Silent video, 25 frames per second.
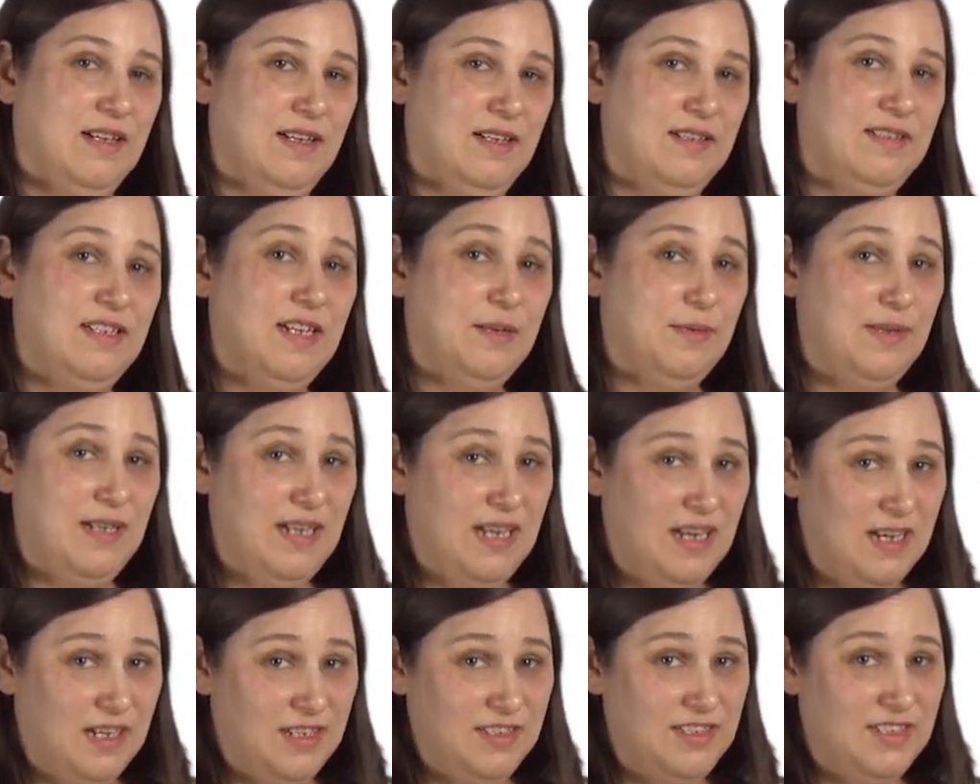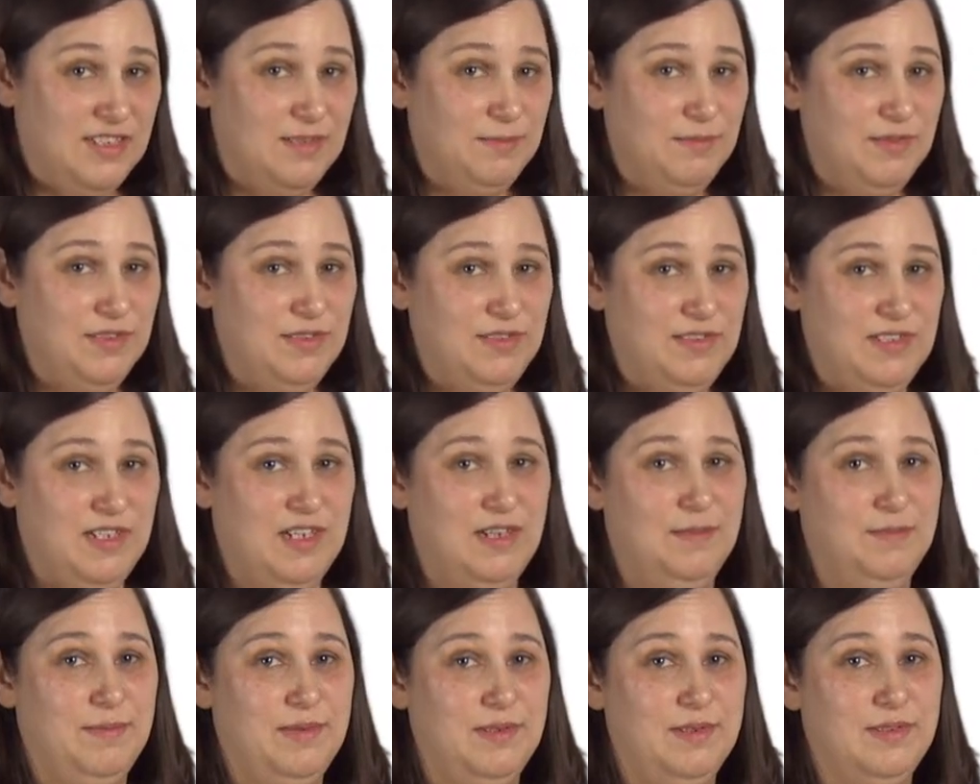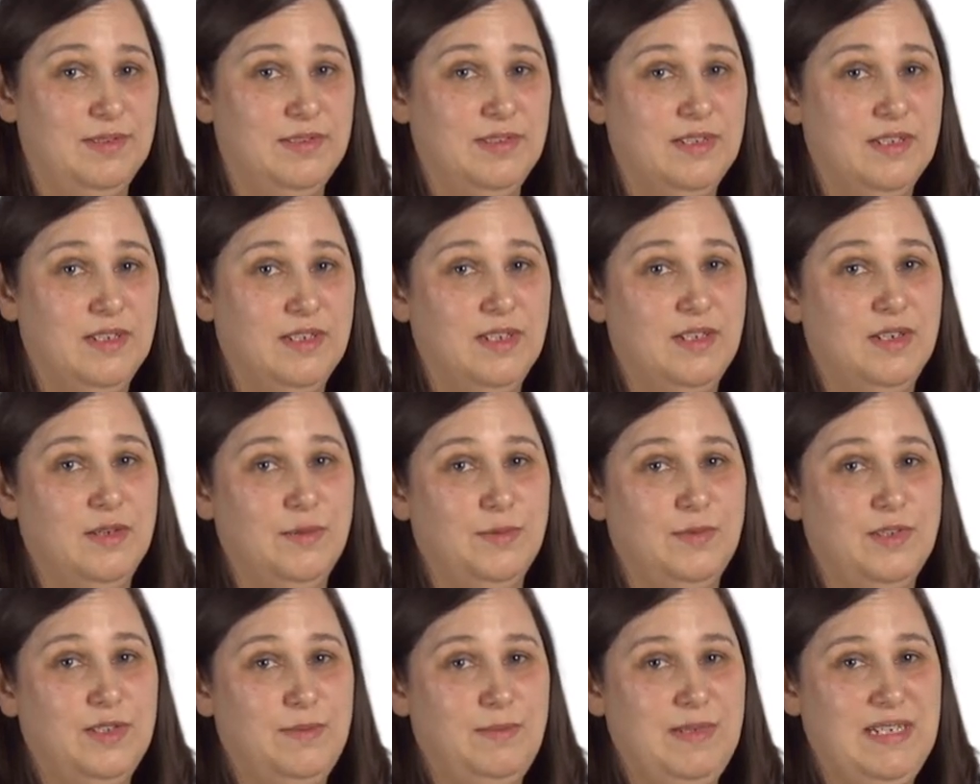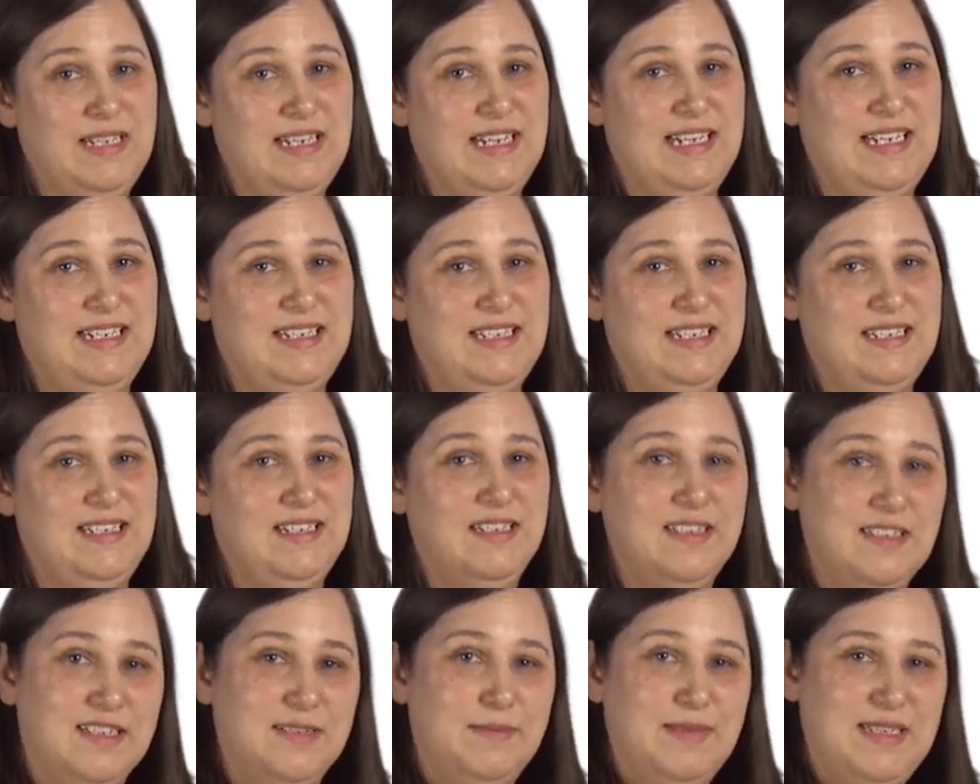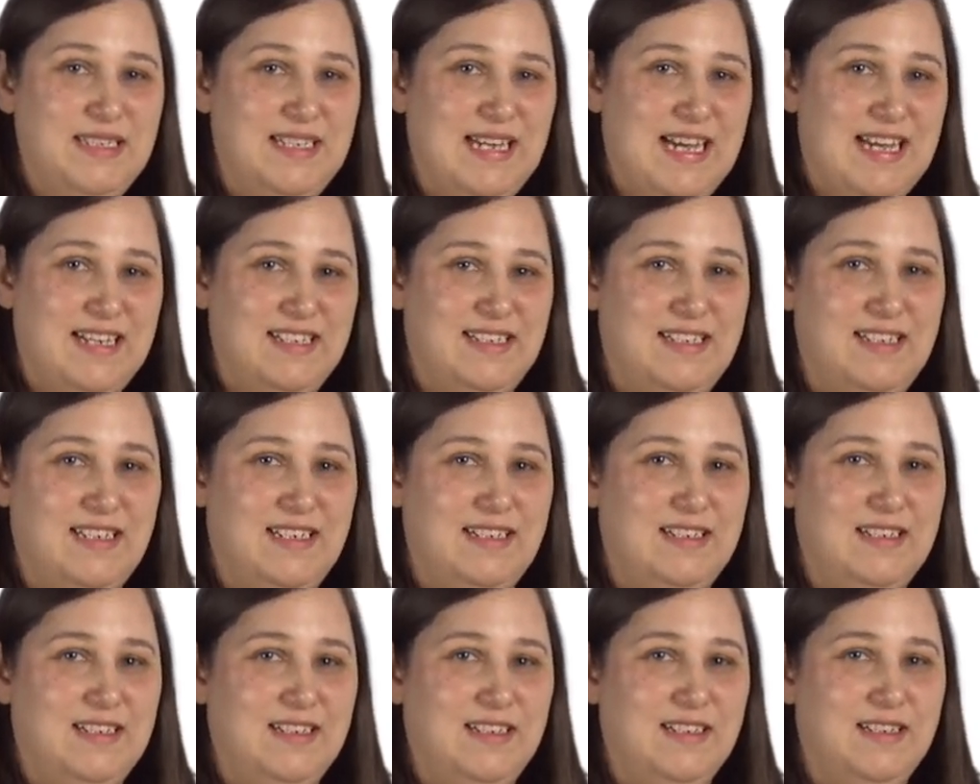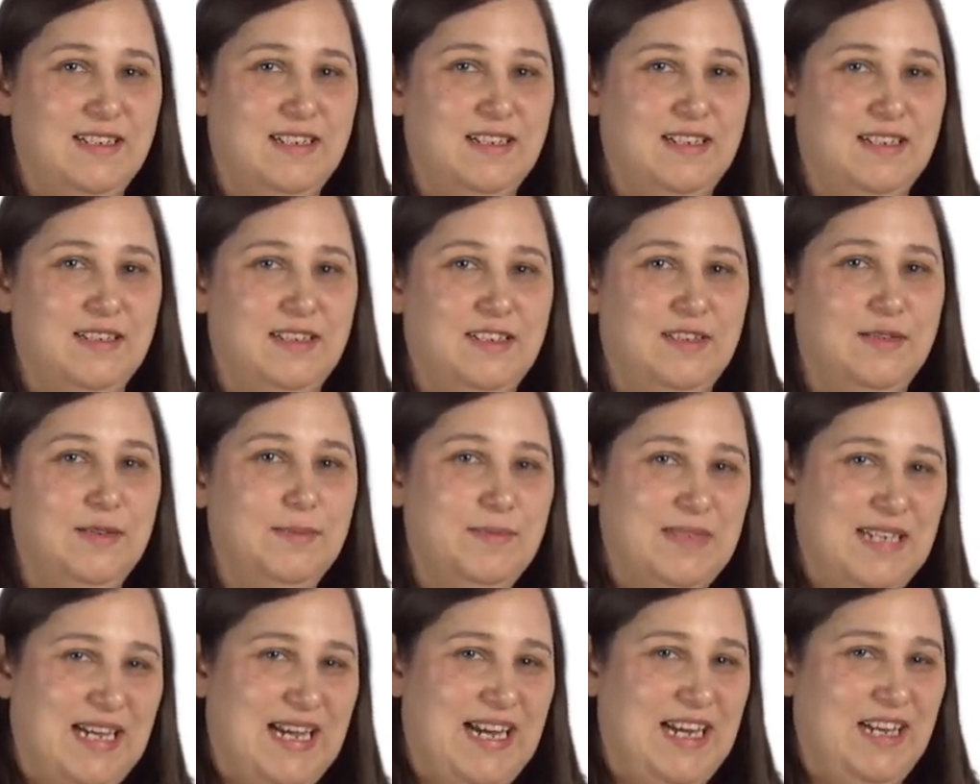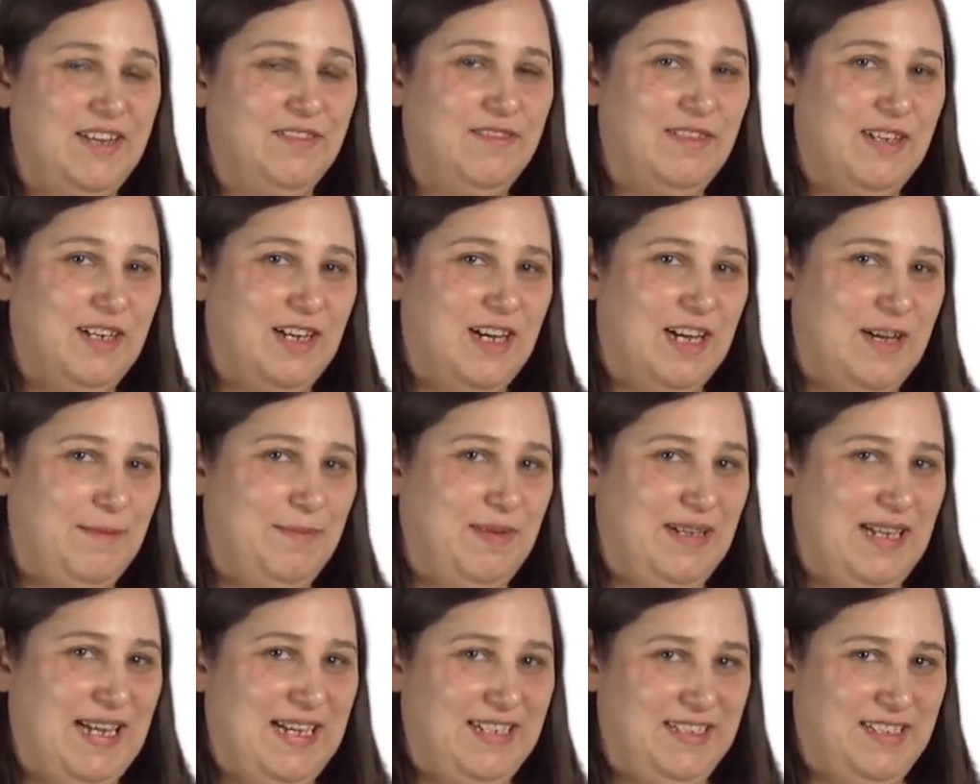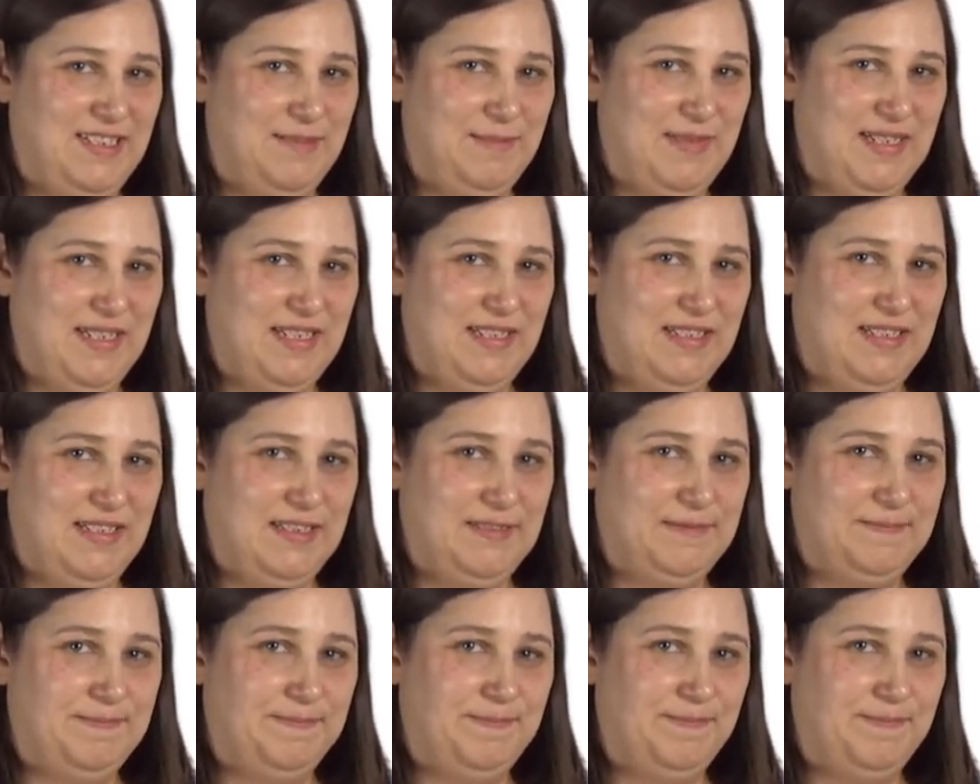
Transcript: and so a large number of samples would be needed to be tested to obtain reliable estimates.